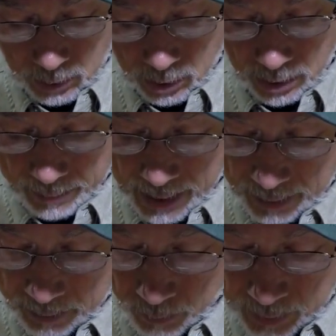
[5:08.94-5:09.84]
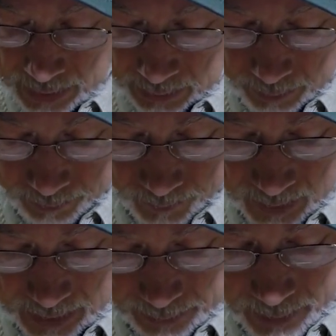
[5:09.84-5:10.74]
talking about, we got the
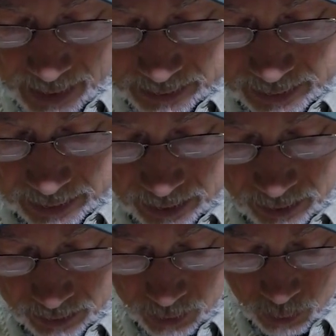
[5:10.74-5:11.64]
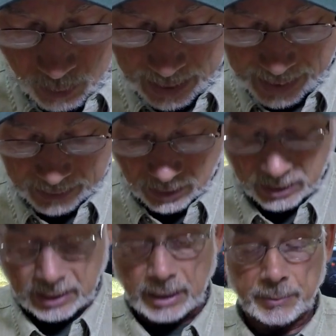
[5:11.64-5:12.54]
bodkin here and the track
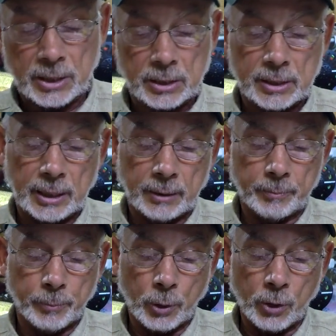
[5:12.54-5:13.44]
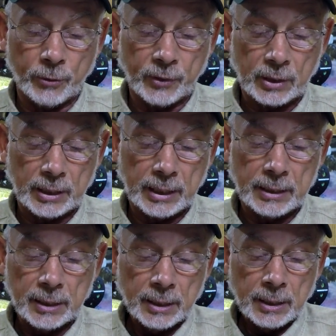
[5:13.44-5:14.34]
just to keep this thing
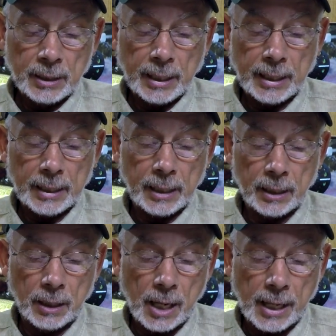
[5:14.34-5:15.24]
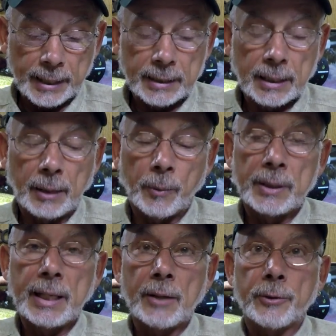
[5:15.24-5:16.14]
perfectly aligned. And I
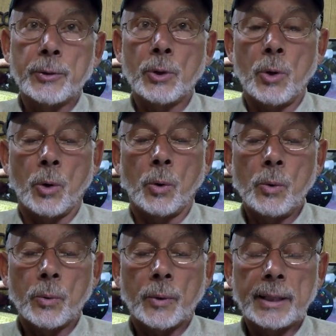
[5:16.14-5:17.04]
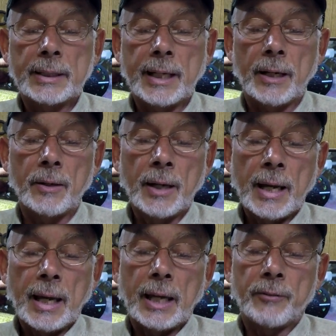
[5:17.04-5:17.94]
went down through the hole right there.
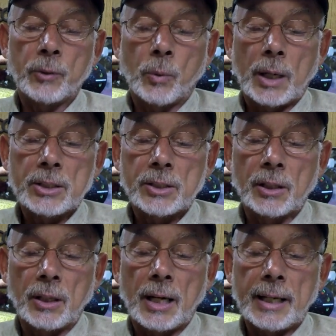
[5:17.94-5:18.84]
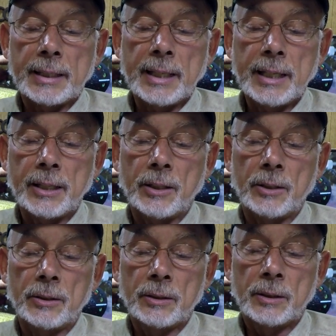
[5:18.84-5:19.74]
And if you watch the line here,